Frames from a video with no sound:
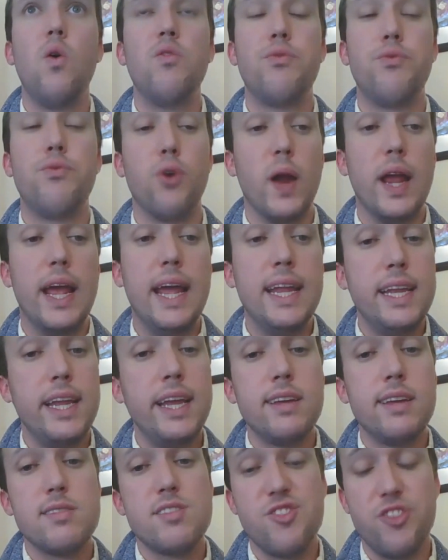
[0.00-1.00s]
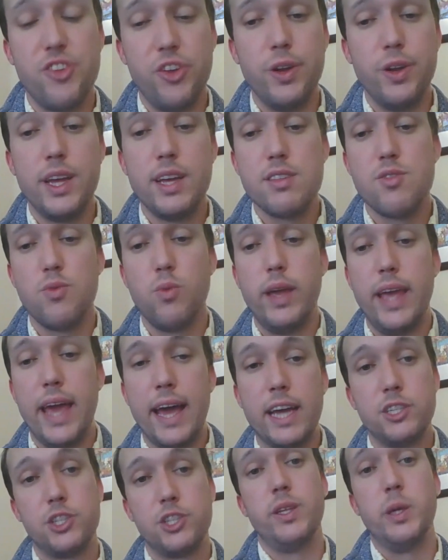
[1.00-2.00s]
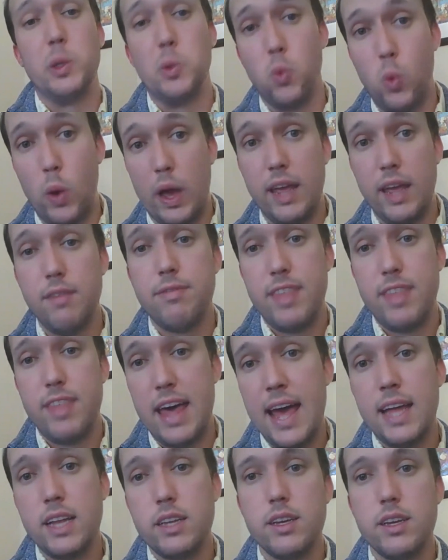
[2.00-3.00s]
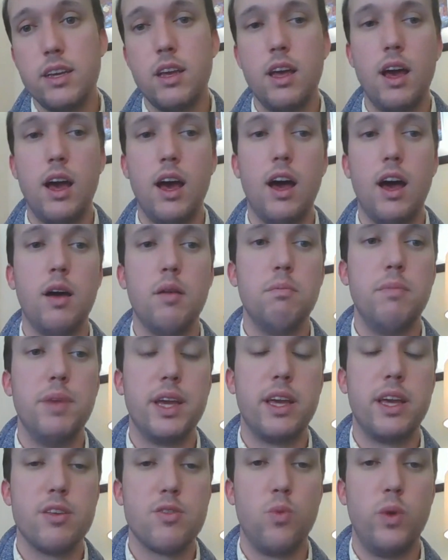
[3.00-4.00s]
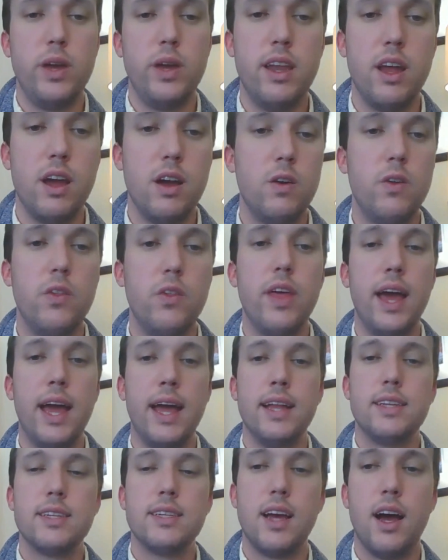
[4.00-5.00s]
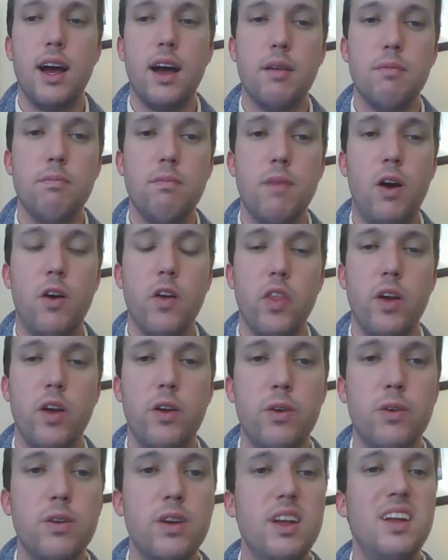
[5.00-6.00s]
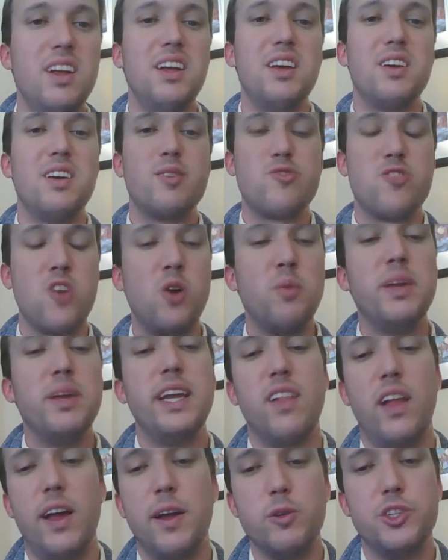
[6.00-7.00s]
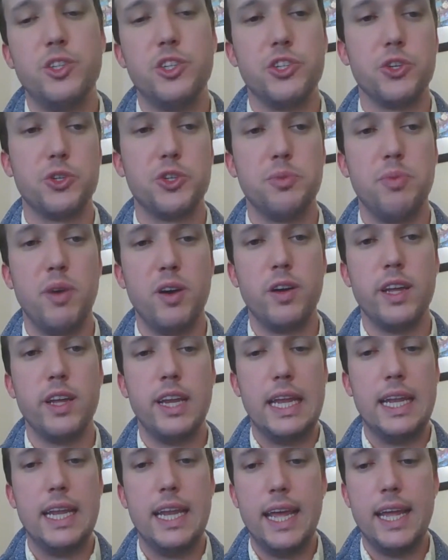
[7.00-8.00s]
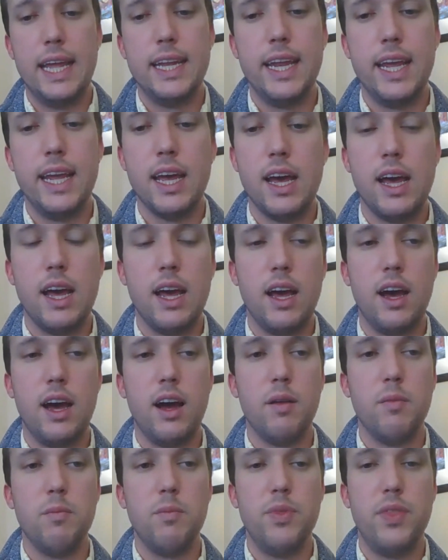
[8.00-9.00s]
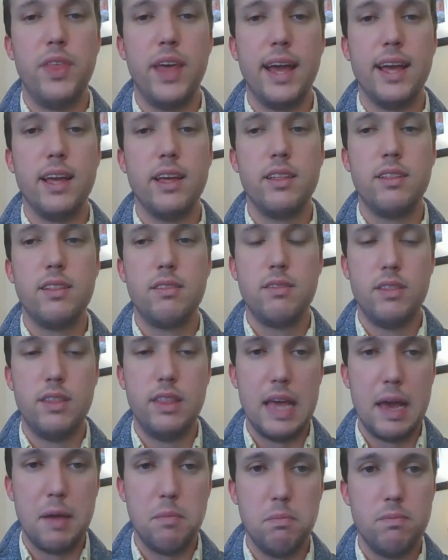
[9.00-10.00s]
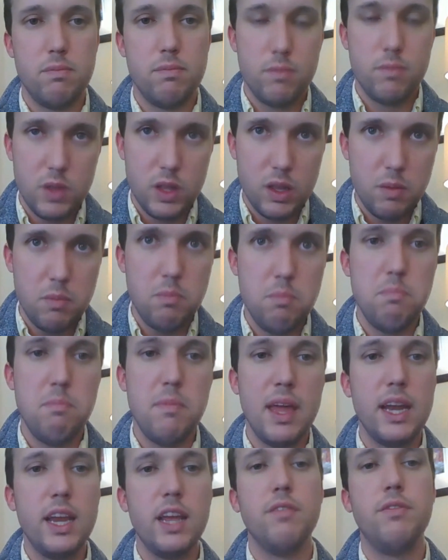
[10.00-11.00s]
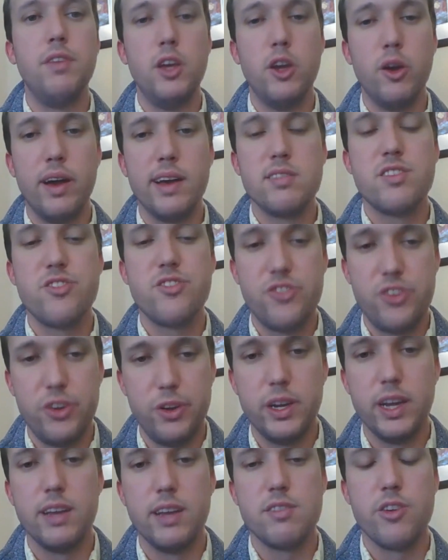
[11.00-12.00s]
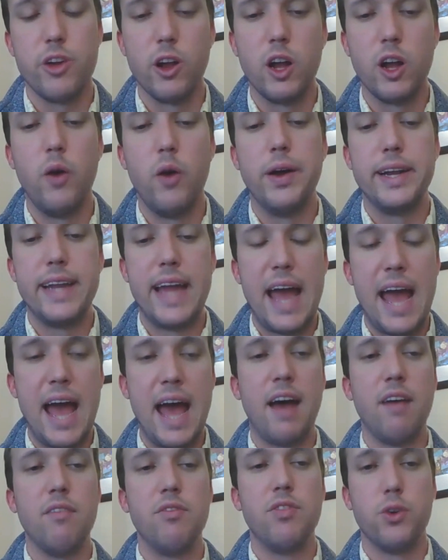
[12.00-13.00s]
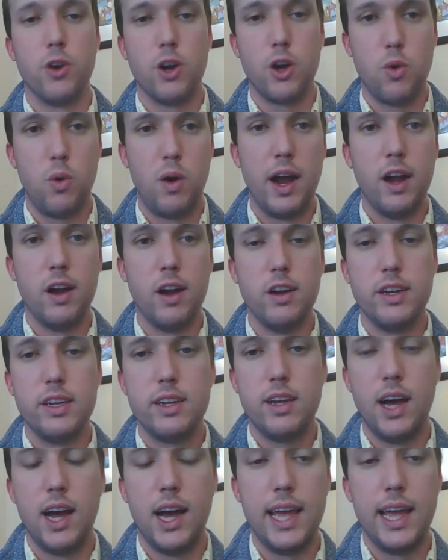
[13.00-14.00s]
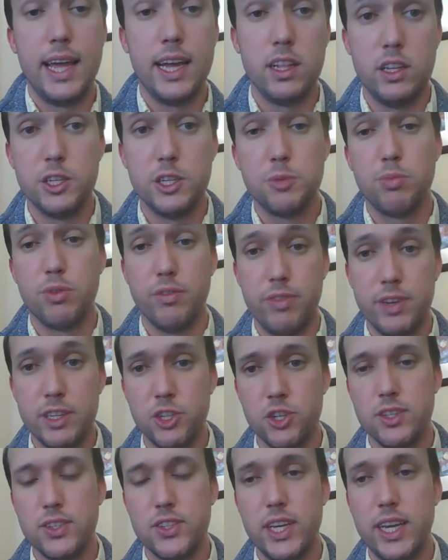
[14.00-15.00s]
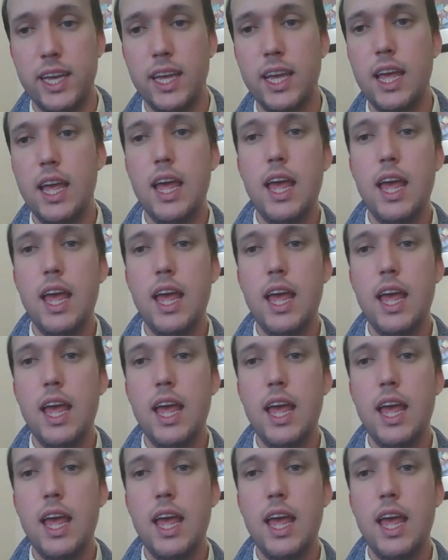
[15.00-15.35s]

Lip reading: For Indian students, we actually waive that because we know that although so many languages are spoken in India, that many of you as students are going to have the required English proficiency.